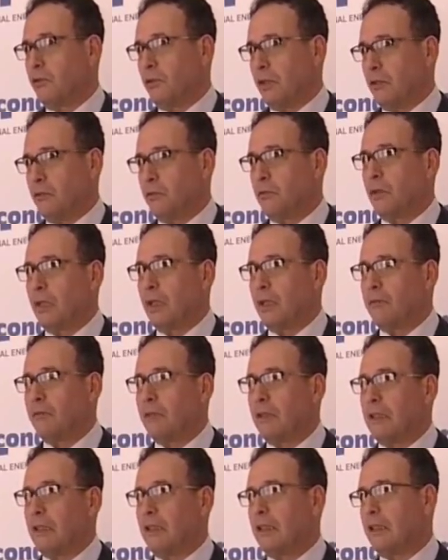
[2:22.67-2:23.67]
you know, to
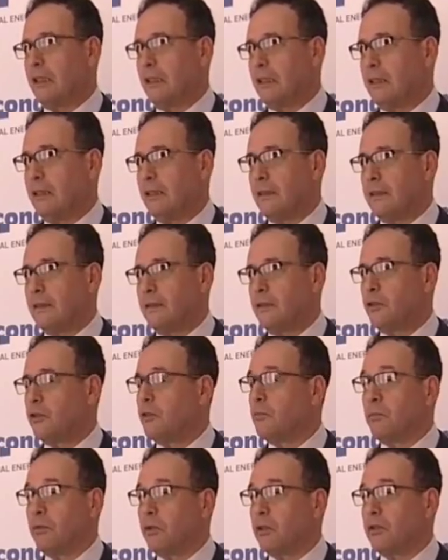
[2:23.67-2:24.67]
have the
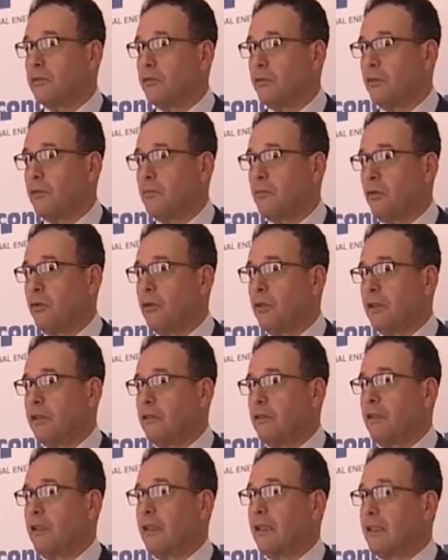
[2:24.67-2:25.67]
support from all
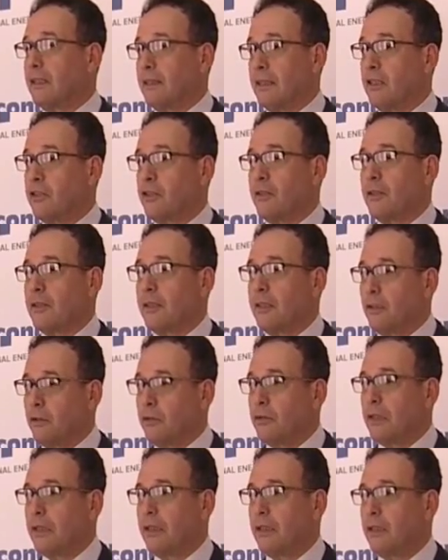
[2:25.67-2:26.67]
the organizations,
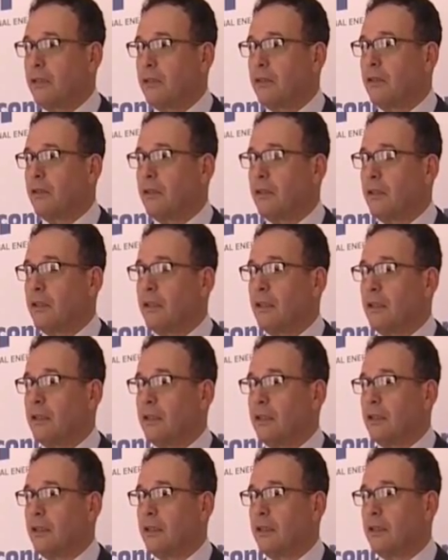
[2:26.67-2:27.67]
including the
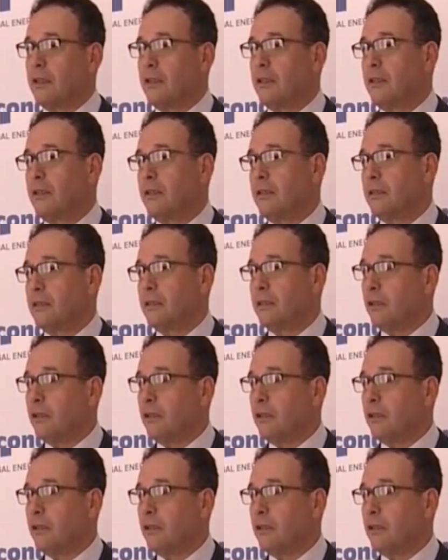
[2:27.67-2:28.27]
uh,